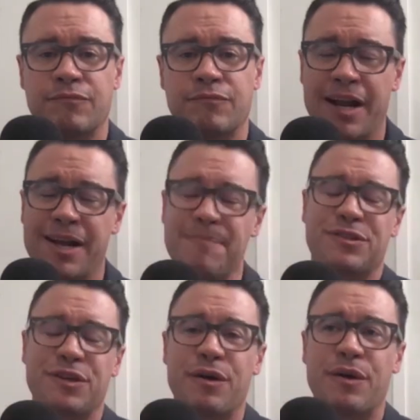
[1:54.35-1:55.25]
Right on.
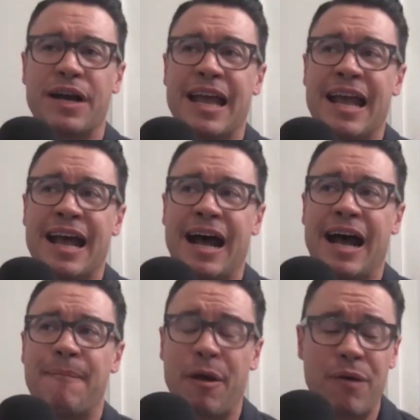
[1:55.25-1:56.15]
So,
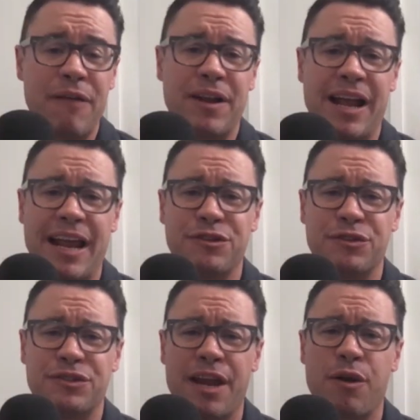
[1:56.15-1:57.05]
my wife and I, as you
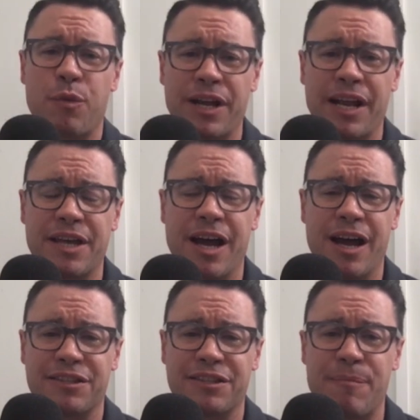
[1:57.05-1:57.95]
say, are working at the
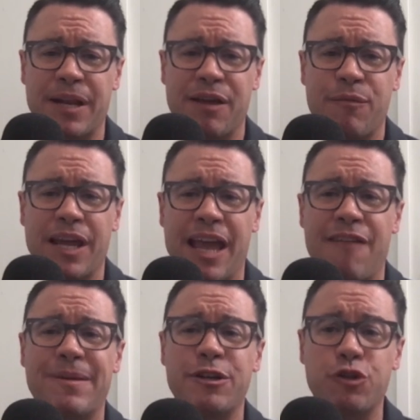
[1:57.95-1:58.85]
Hollis Company. We
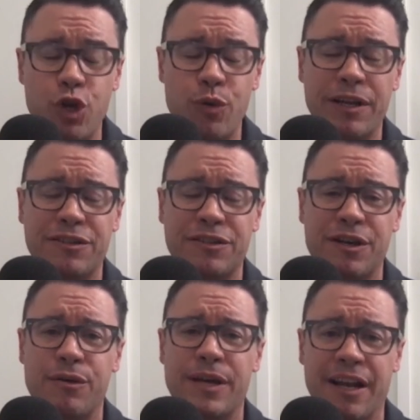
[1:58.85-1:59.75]
have been doing
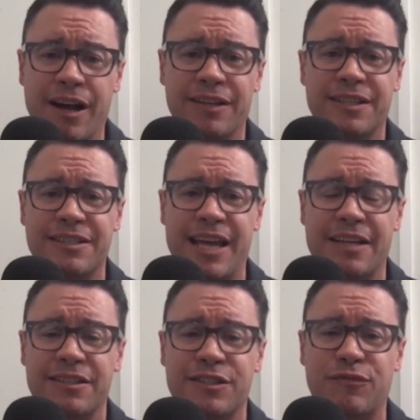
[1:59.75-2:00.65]
so in Austin,
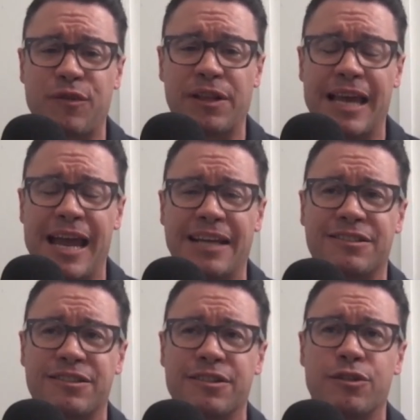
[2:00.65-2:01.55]
Texas for the
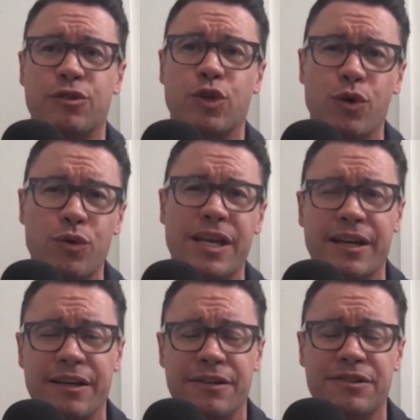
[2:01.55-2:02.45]
last two
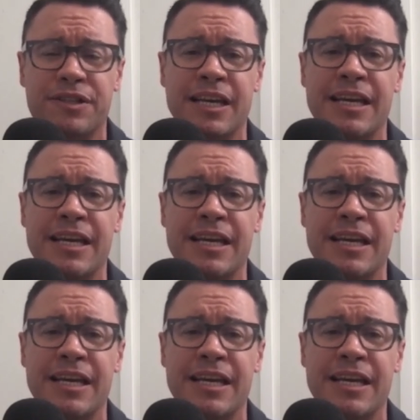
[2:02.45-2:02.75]
years.